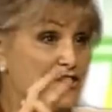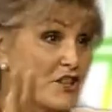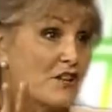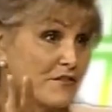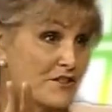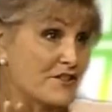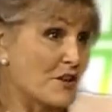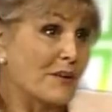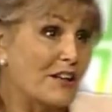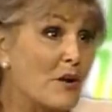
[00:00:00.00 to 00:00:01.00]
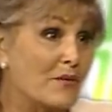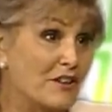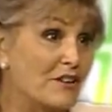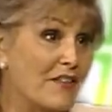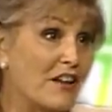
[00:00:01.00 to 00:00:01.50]
surfers, so we know that,
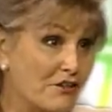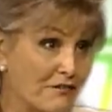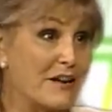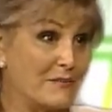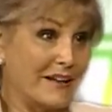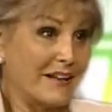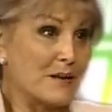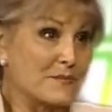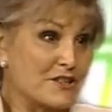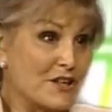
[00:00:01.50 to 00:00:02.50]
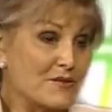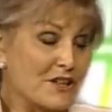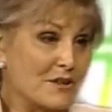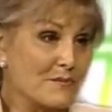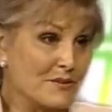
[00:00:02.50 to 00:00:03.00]
you know, they're great when it comes to using
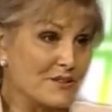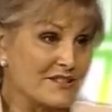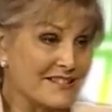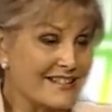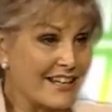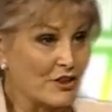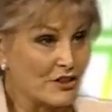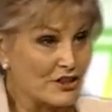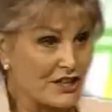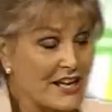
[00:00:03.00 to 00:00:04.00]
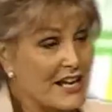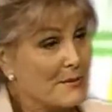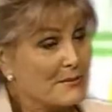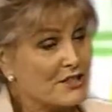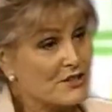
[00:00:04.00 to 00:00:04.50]
computers and technology.
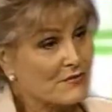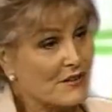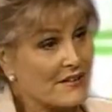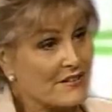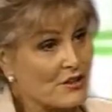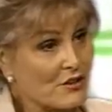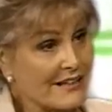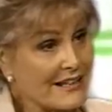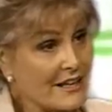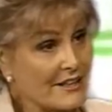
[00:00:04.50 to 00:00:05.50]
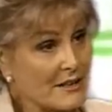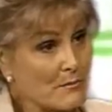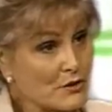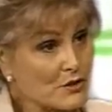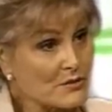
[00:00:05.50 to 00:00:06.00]
But did you find that your e-learning
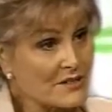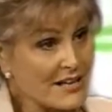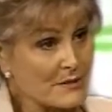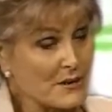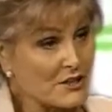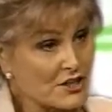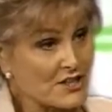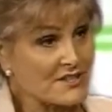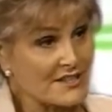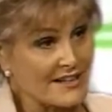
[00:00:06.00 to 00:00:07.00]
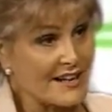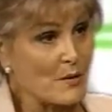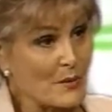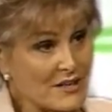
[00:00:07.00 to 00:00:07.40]
modules had to be adjusted in any way